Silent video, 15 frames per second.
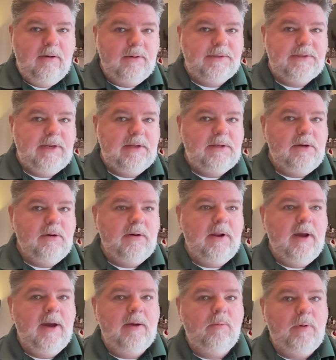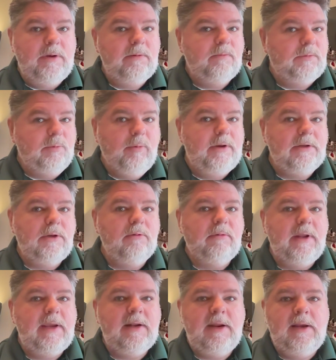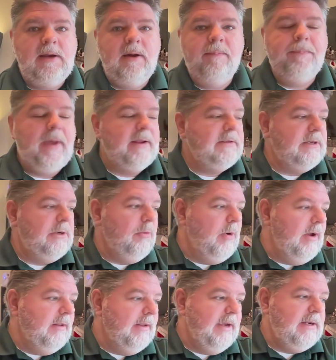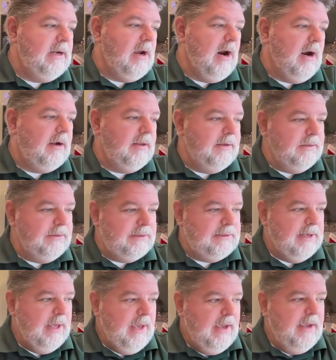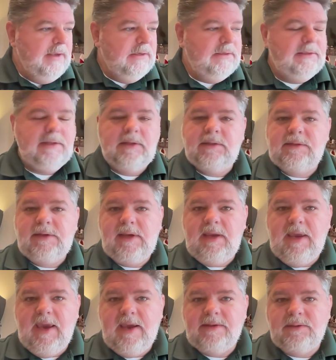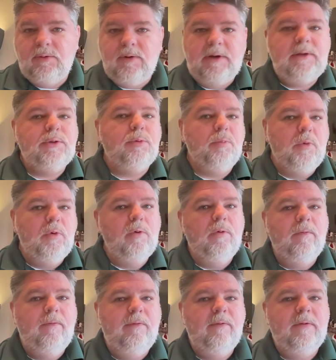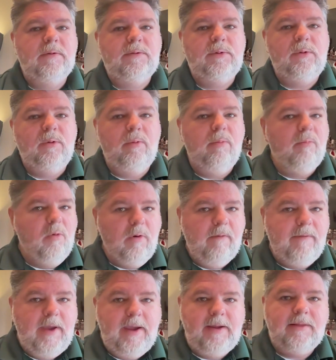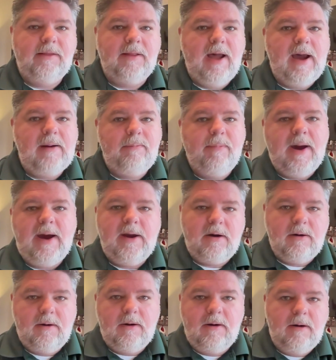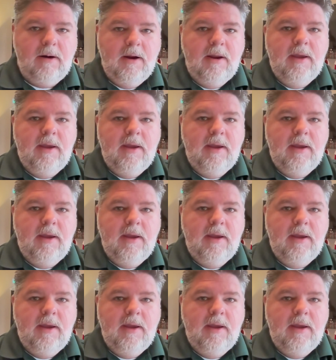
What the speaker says: on Sunday or not. We do need him. I tell you what, Landon Collins, since he has agreed to move to more of a linebacker